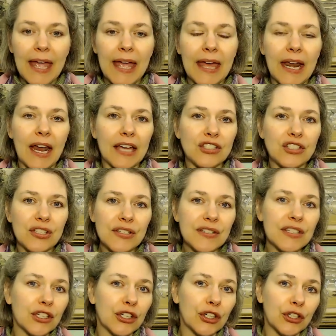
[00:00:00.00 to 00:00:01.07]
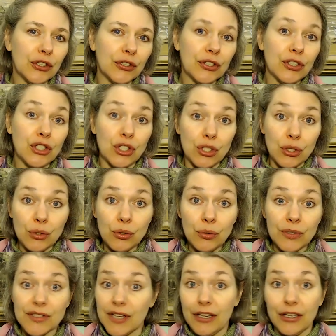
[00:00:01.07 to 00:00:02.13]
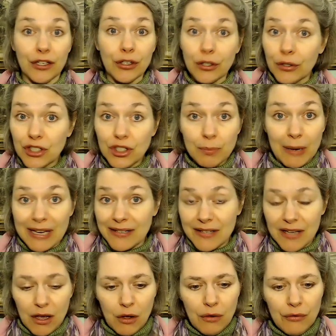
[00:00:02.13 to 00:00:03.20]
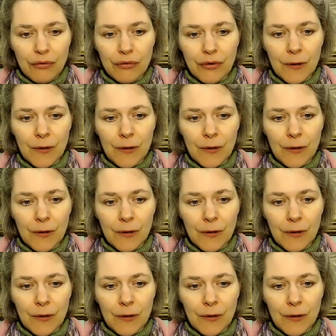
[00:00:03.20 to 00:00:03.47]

And I just encourage you, as I encourage myself,